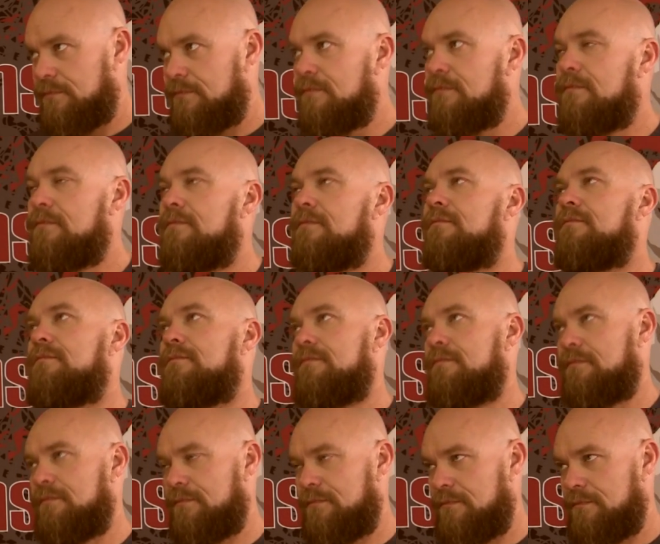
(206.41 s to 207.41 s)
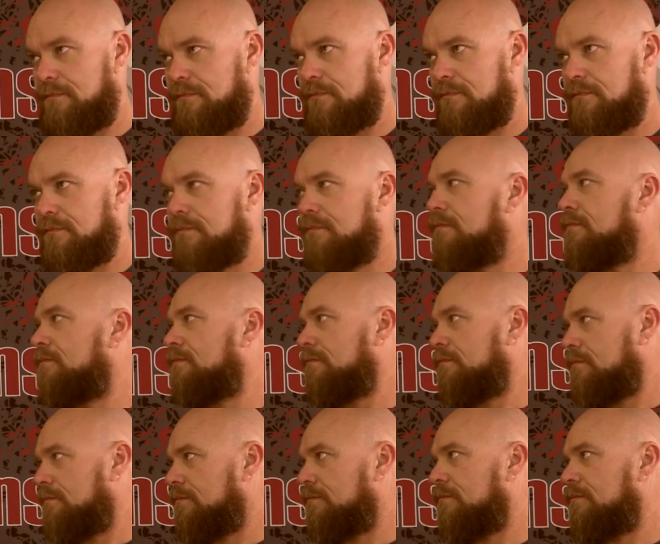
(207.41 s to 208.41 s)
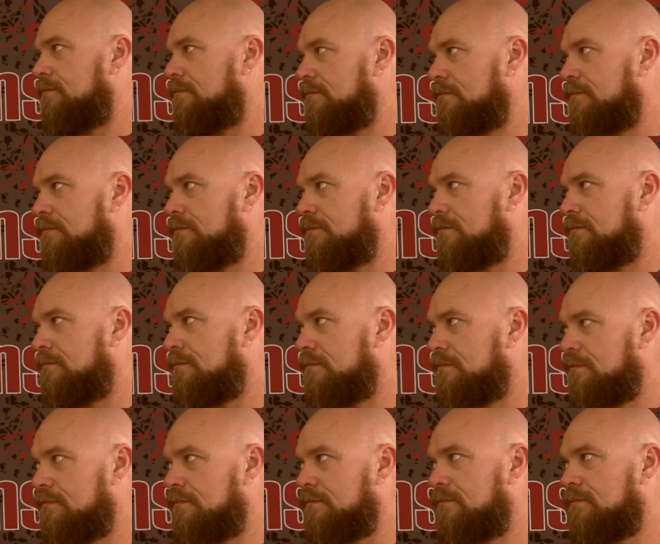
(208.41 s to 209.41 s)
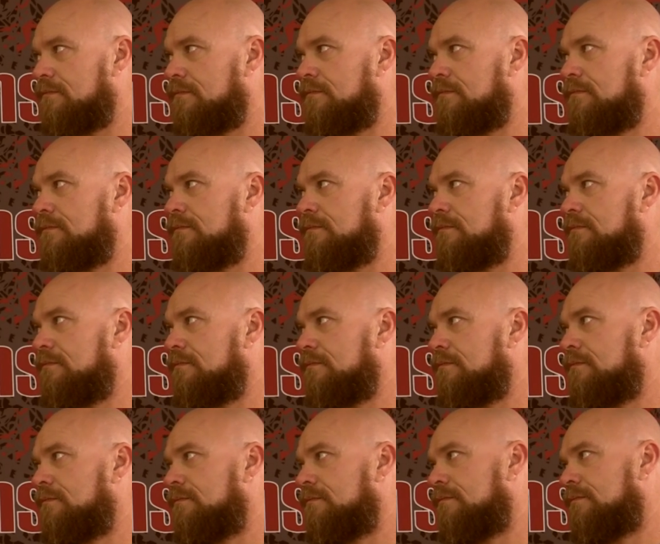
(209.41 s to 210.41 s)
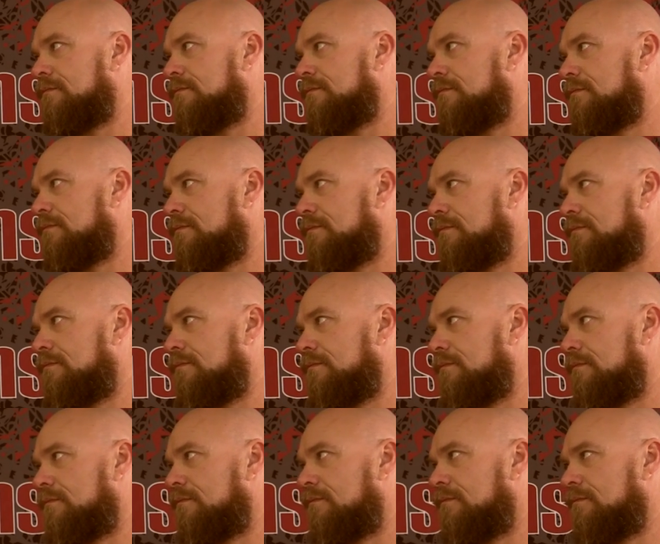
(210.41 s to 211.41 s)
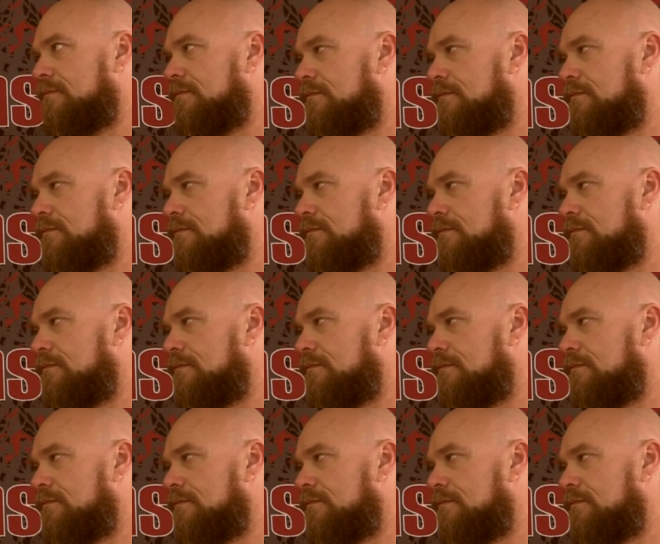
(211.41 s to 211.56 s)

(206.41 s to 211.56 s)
(silent)